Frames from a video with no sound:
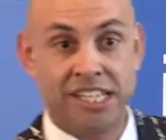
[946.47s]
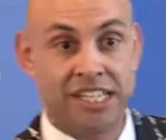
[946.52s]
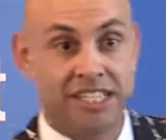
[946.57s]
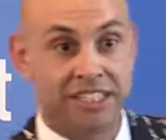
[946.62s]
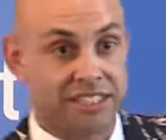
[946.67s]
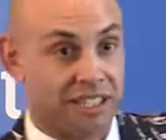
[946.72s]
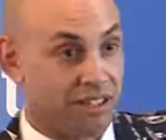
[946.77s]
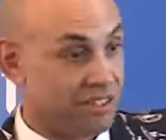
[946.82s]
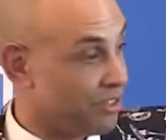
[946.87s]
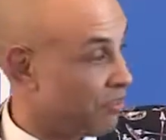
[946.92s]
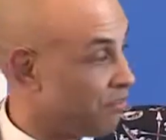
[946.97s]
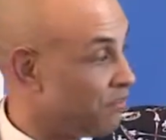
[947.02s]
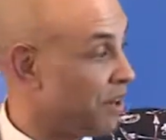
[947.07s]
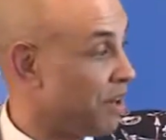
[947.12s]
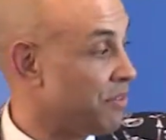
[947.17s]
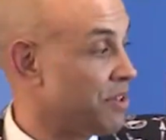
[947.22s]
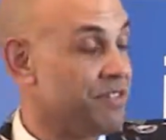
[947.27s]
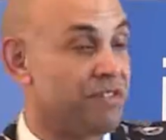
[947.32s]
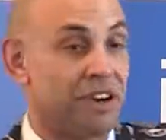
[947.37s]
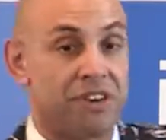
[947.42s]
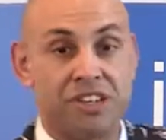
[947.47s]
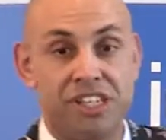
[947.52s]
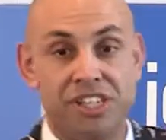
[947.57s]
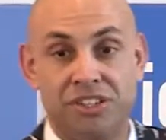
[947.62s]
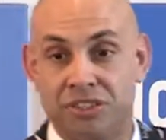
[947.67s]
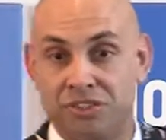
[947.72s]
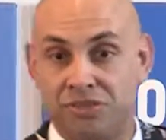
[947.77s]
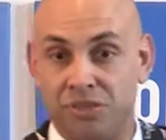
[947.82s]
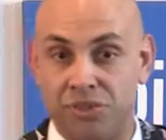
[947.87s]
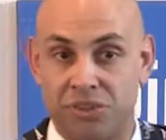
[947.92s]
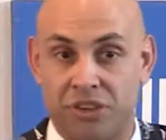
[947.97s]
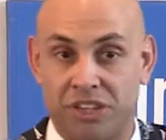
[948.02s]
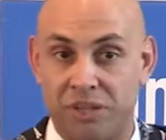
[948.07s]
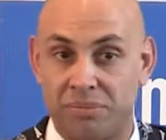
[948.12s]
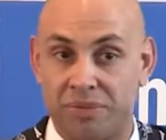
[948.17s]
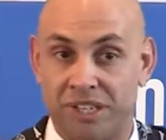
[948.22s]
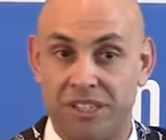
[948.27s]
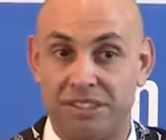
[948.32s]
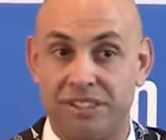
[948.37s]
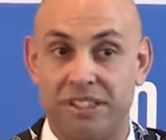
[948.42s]
So it's a very, very useful
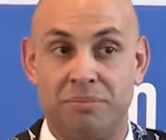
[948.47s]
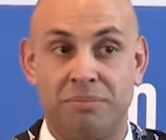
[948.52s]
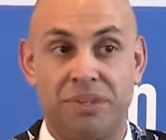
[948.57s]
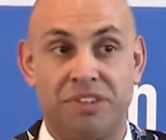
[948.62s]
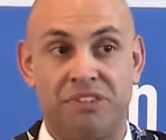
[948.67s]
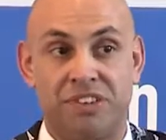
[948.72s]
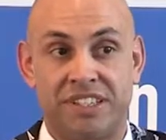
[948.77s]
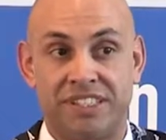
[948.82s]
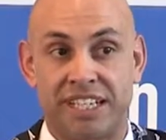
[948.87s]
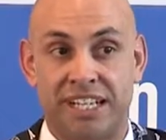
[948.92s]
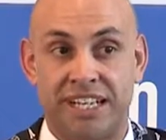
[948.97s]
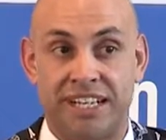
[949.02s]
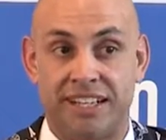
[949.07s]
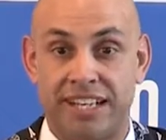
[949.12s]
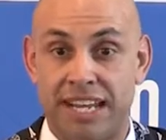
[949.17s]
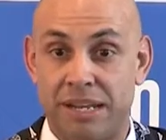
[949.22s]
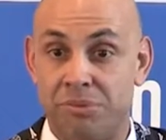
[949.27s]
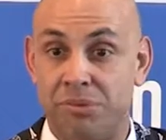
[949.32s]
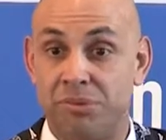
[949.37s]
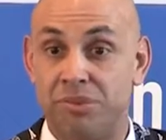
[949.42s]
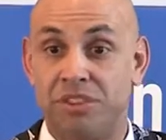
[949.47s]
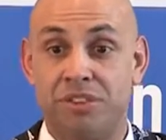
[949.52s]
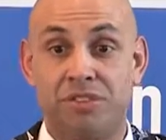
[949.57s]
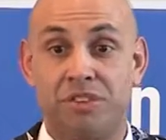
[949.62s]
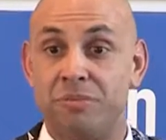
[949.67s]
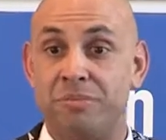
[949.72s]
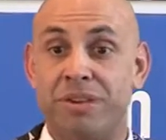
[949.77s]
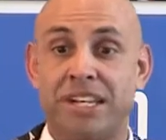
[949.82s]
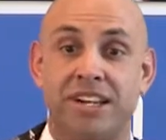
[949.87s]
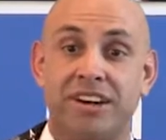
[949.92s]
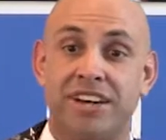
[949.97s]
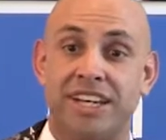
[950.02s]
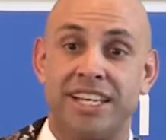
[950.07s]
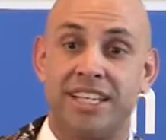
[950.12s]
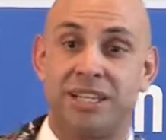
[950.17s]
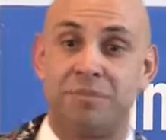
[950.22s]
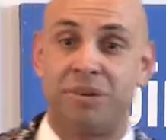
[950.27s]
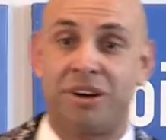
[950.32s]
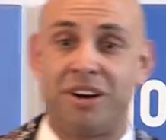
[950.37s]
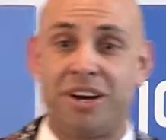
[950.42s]
document. You can be physically unable. You can be lying in
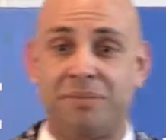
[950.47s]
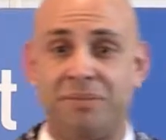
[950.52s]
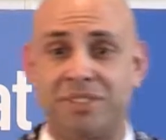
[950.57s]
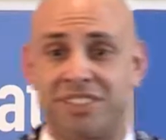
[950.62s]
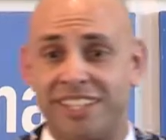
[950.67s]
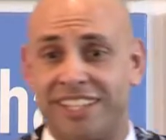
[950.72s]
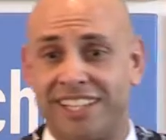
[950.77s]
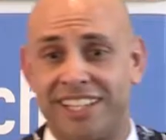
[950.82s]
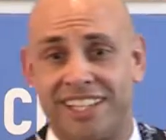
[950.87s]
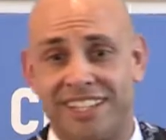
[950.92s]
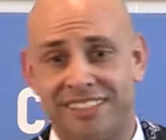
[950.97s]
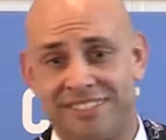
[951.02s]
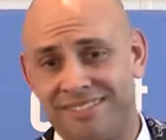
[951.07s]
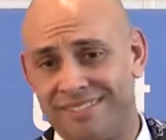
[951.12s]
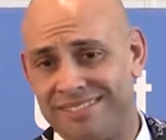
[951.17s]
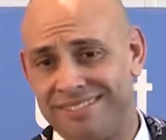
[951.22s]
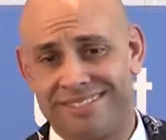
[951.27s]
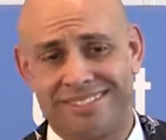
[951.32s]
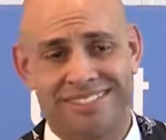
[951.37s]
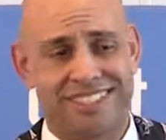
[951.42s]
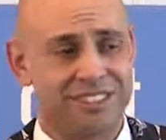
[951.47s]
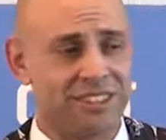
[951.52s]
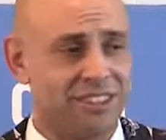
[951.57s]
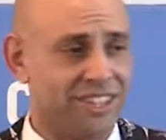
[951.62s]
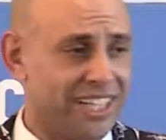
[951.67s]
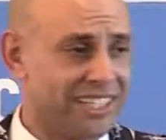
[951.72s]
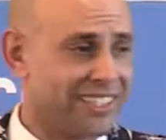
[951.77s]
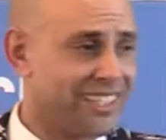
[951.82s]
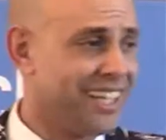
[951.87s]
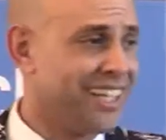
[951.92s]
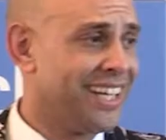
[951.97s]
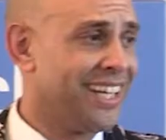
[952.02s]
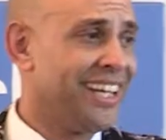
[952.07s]
the Bahamas and think, sod it.